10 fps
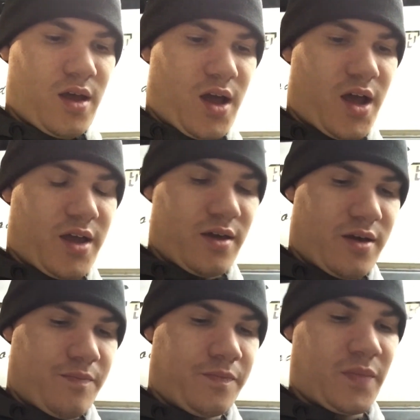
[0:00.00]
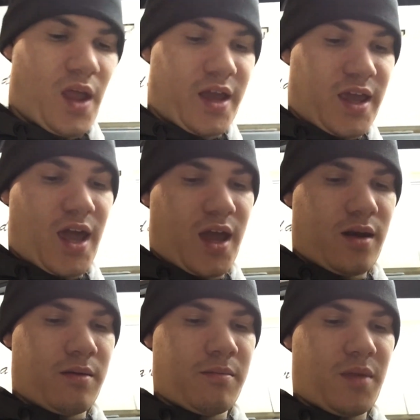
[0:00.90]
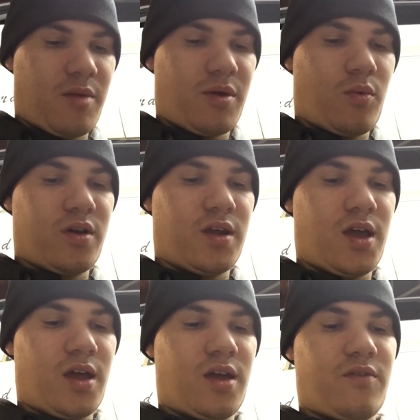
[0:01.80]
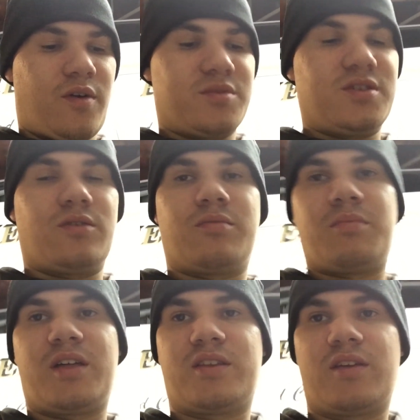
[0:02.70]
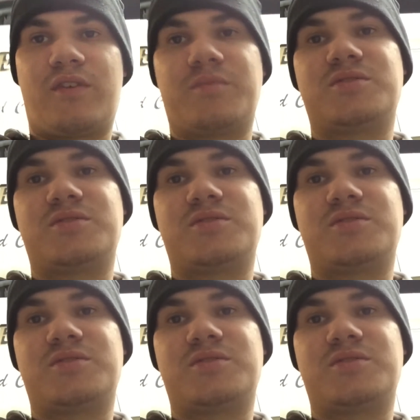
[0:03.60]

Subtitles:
I can maybe one day, if I'm still, if I'm